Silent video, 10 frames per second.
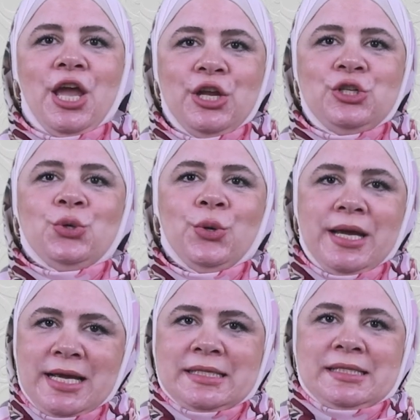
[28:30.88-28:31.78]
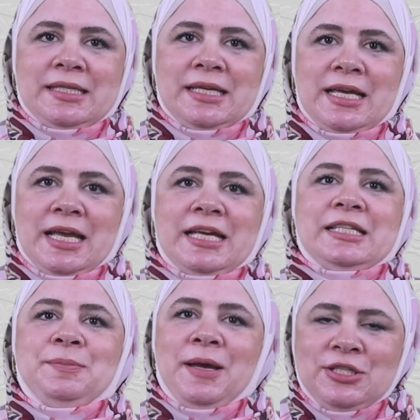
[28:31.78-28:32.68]
It sure is,
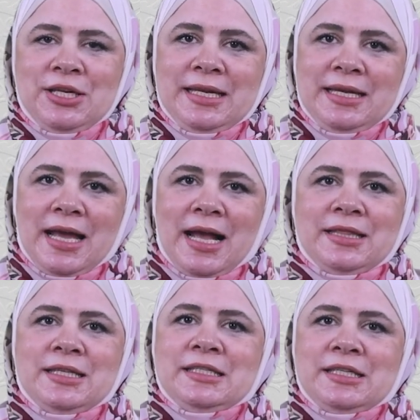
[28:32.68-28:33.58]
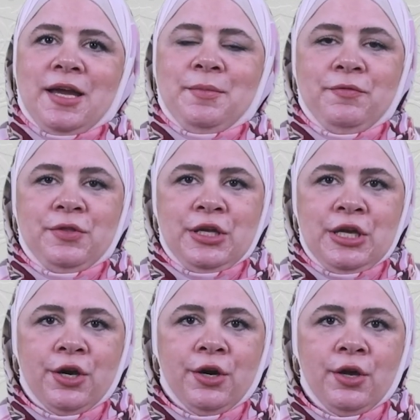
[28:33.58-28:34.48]
especially at this time of the
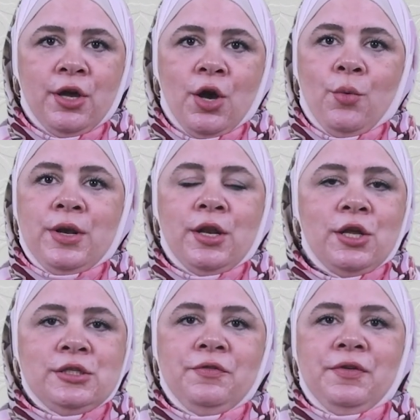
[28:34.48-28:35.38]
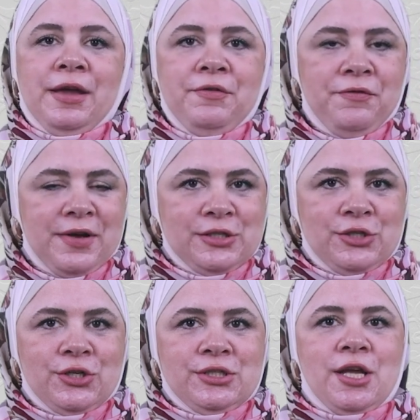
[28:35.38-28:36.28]
year when a lot of
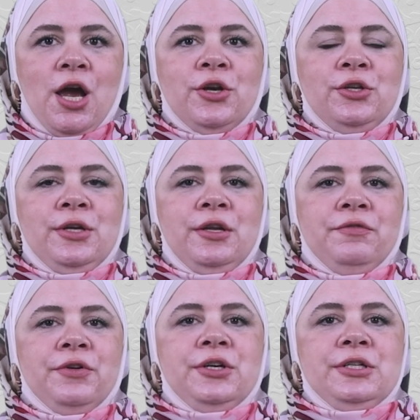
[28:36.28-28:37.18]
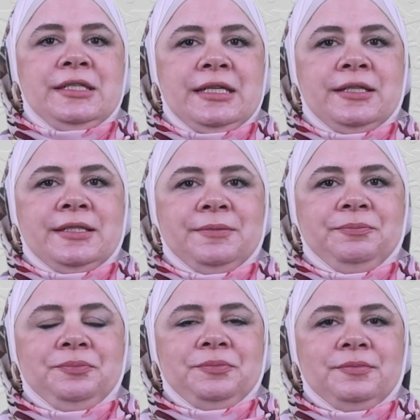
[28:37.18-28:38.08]
investors are looking for good deals.
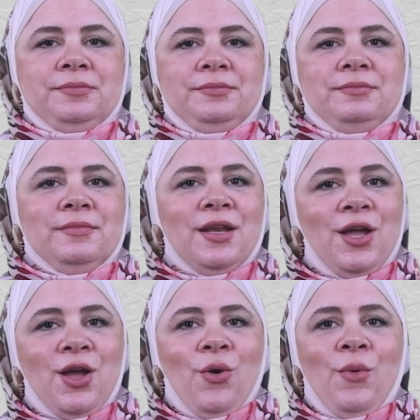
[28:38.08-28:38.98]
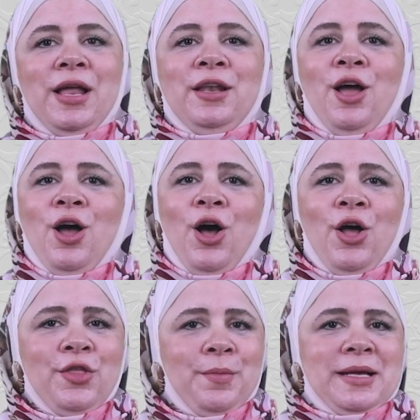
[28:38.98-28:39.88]
Well,
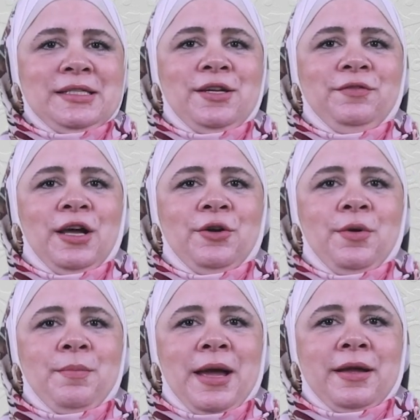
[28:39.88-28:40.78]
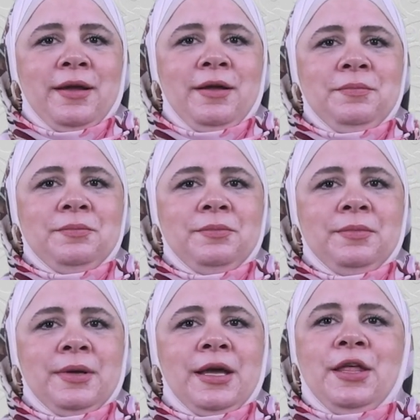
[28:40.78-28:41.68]
all the best of luck, Rebecca.
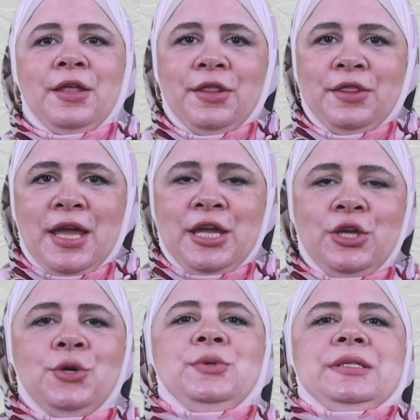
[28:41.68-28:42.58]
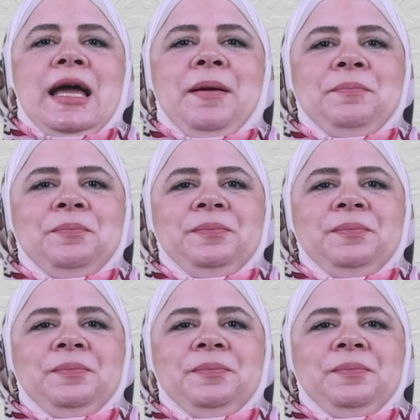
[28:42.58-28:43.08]
Thank you, Sam.